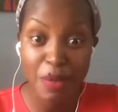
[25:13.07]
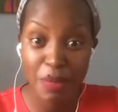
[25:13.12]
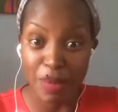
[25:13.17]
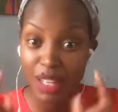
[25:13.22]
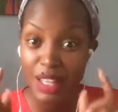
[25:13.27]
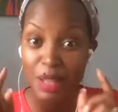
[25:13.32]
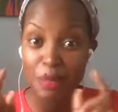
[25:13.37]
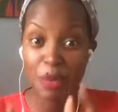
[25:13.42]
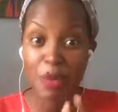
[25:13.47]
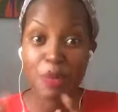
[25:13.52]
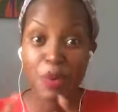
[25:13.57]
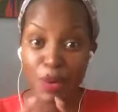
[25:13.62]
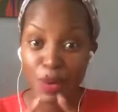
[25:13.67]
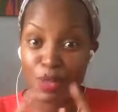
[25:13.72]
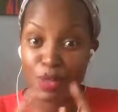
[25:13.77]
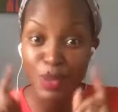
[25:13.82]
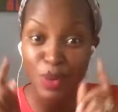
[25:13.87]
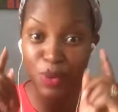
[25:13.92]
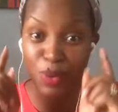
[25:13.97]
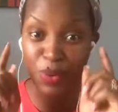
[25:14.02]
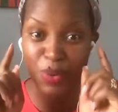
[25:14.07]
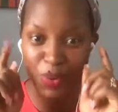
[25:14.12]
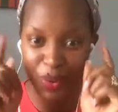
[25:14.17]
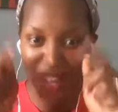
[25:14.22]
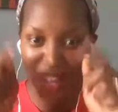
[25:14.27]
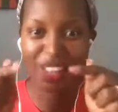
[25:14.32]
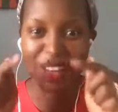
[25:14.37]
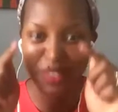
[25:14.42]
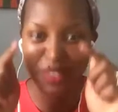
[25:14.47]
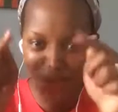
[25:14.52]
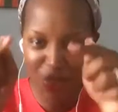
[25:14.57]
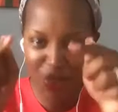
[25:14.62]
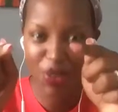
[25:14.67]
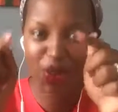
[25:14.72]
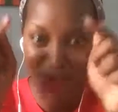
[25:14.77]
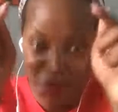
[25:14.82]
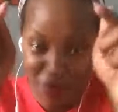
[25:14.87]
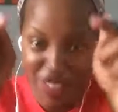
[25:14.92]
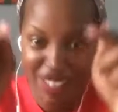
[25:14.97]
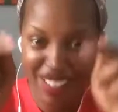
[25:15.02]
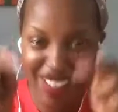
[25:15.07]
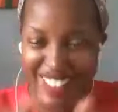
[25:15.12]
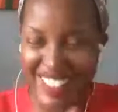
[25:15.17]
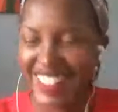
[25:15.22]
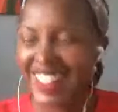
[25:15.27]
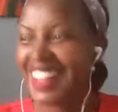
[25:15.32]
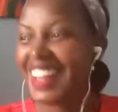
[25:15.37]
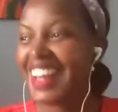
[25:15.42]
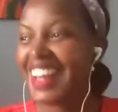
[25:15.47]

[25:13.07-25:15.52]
but other people are also working for your money.